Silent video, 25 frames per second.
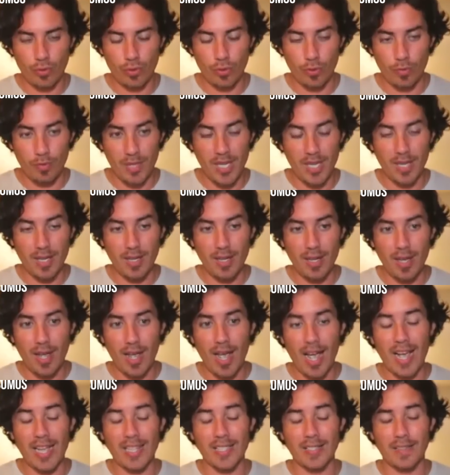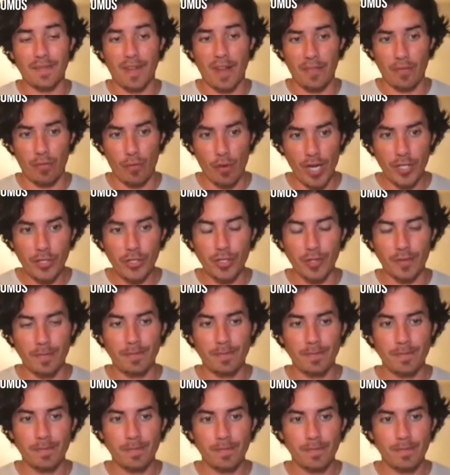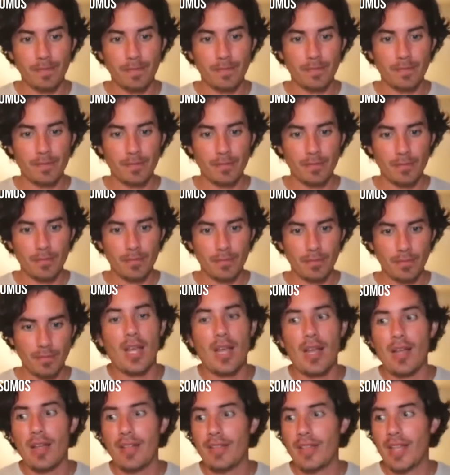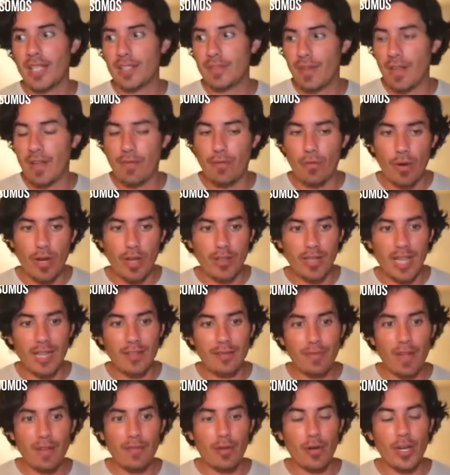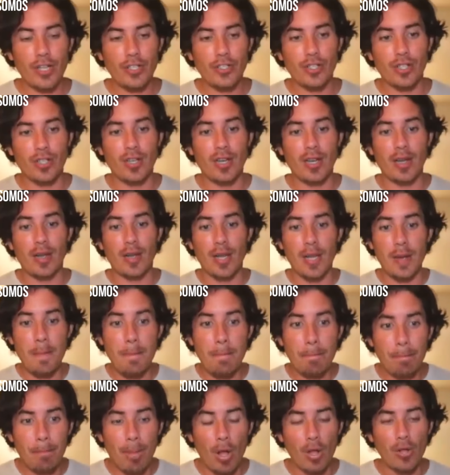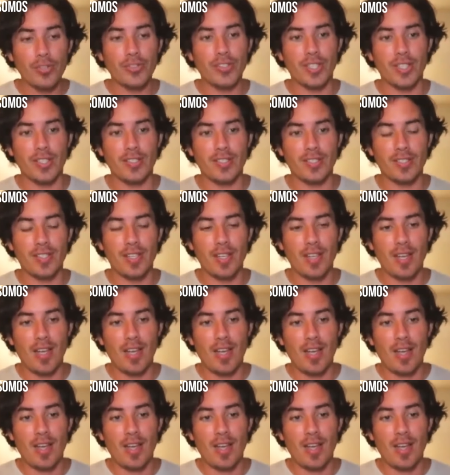to me as vibration. That vibration impulses